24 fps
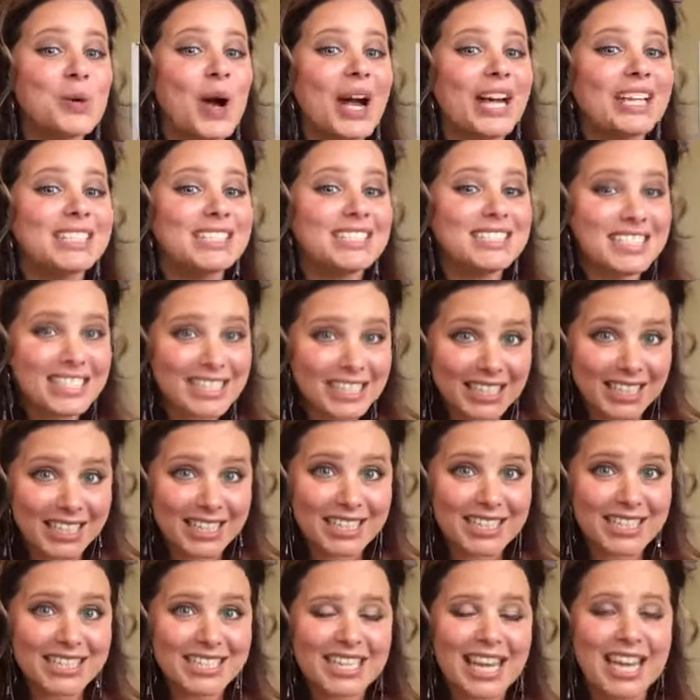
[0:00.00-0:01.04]
And new
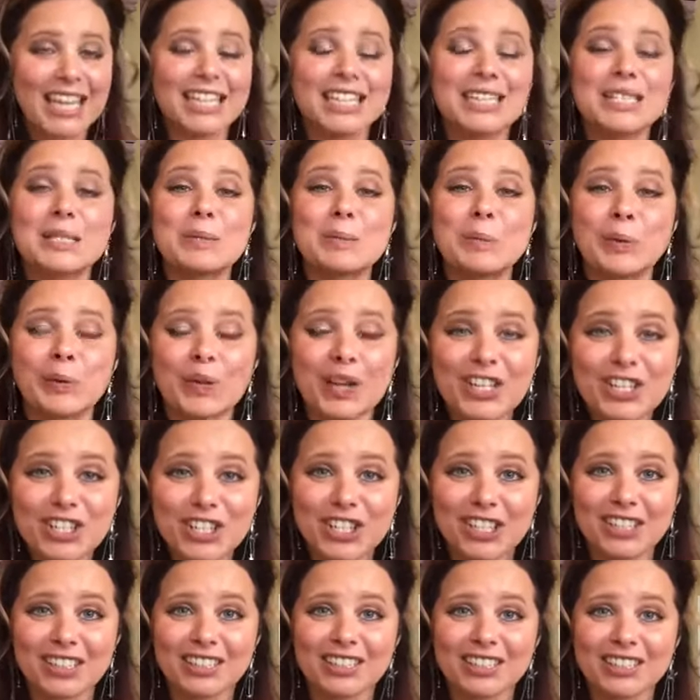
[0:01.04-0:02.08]
ideas and
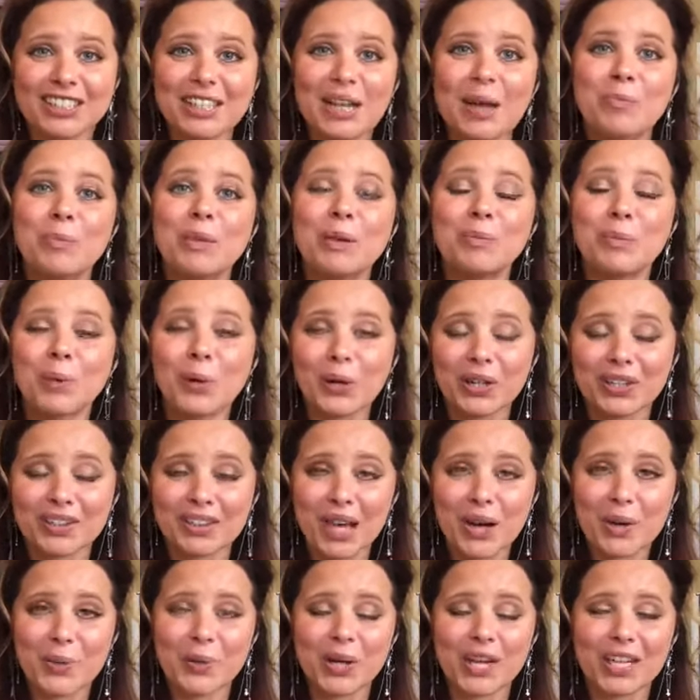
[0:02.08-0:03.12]
inspiration can be
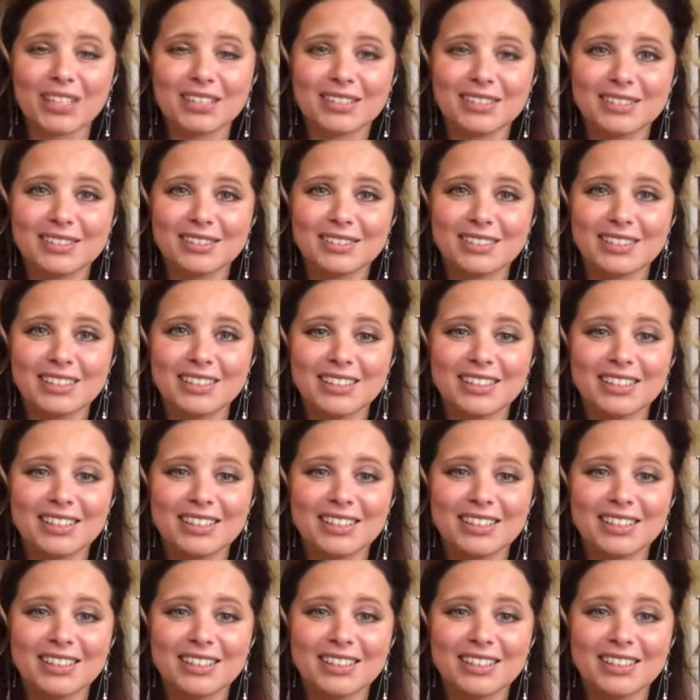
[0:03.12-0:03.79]
born that way.